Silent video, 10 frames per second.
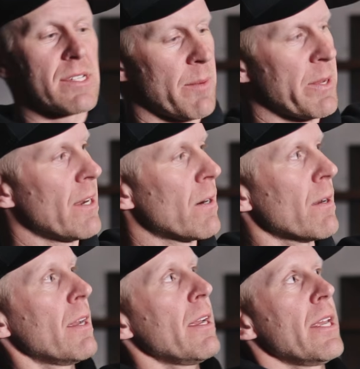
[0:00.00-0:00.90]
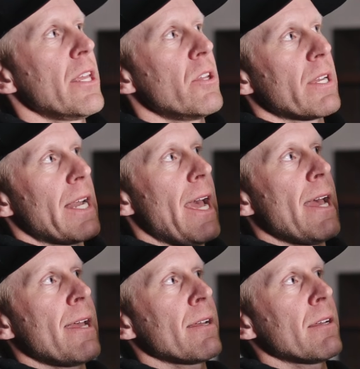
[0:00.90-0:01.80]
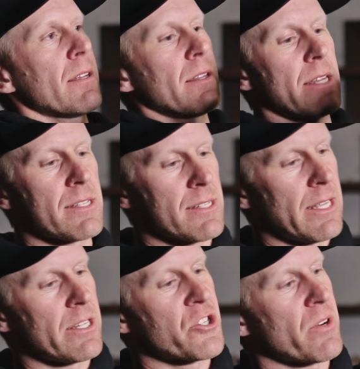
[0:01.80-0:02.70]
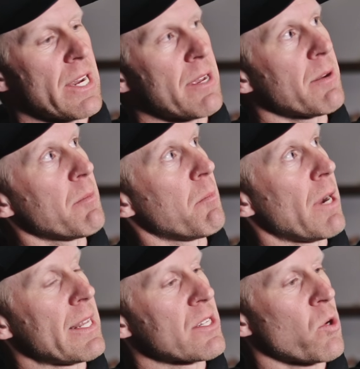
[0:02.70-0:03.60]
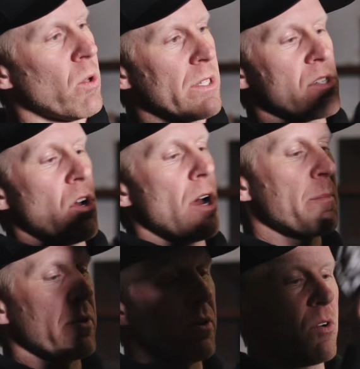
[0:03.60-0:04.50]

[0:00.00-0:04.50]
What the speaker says: up here. You can hang this in the tree by this hole in the top